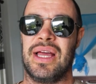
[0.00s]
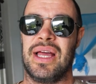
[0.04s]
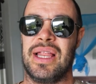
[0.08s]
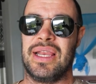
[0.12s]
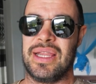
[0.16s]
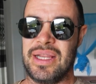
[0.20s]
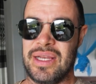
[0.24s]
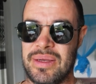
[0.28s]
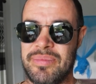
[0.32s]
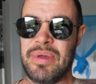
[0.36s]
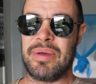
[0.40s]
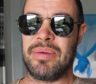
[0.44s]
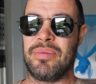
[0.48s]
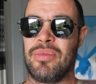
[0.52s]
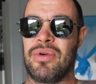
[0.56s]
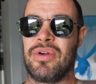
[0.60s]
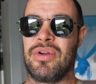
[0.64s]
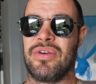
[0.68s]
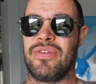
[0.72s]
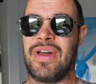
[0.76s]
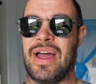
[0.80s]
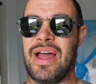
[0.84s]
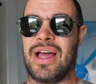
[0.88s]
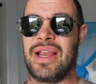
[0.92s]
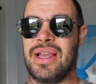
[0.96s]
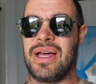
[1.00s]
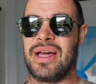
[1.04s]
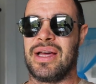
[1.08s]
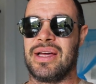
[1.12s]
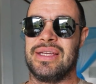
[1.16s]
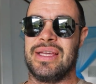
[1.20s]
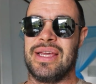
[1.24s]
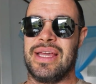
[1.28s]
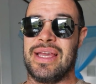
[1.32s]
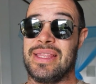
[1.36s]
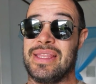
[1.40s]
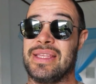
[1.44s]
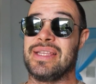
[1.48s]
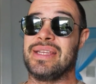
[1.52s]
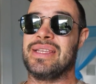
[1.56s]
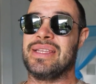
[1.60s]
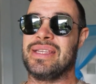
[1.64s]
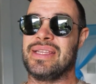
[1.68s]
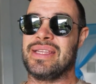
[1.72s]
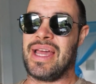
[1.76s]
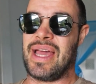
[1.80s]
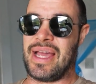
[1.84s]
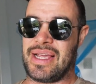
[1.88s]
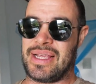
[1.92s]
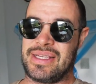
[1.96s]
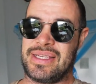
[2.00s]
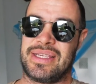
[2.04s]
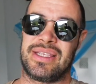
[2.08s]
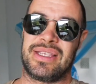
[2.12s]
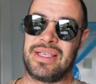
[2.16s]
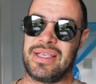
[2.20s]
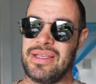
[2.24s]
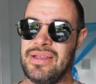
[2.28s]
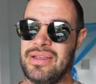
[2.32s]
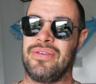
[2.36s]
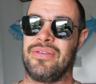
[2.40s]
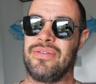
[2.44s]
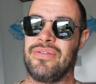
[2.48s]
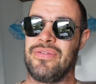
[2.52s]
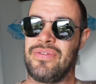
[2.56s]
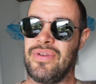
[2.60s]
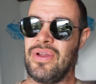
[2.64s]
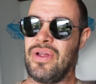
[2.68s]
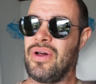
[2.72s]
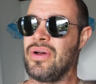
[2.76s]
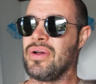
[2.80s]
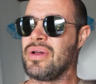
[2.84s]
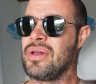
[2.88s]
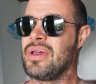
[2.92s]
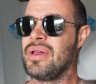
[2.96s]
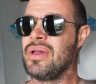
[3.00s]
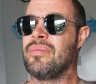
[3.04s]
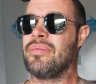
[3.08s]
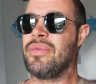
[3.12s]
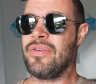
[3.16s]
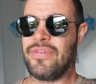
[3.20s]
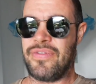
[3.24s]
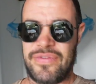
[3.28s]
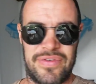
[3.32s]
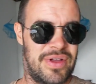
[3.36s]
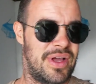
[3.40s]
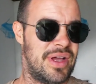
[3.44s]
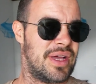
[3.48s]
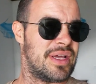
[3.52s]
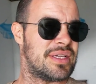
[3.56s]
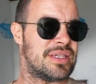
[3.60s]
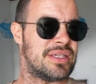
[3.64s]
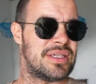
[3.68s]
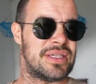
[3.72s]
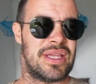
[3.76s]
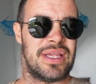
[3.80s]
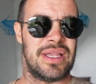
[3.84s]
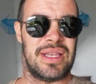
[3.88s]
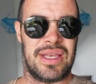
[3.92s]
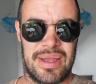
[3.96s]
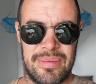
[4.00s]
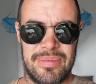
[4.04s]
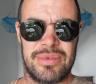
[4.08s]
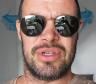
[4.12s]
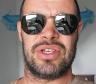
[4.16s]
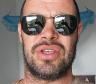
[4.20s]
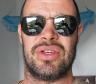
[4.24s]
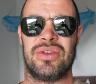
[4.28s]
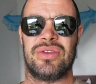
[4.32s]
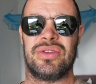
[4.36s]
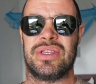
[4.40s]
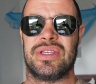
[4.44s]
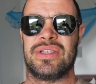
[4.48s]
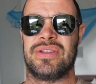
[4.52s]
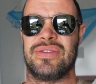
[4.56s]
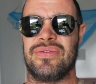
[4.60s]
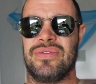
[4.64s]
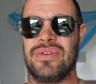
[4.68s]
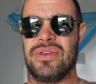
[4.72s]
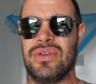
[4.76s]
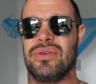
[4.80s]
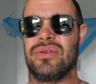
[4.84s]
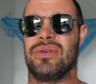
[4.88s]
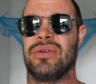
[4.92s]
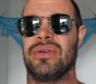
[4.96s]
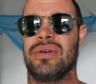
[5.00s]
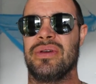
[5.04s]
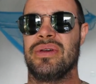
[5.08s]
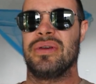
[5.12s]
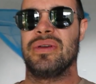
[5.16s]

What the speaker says: a little bit more of Ella in the next vlog. But first, let me show you this view.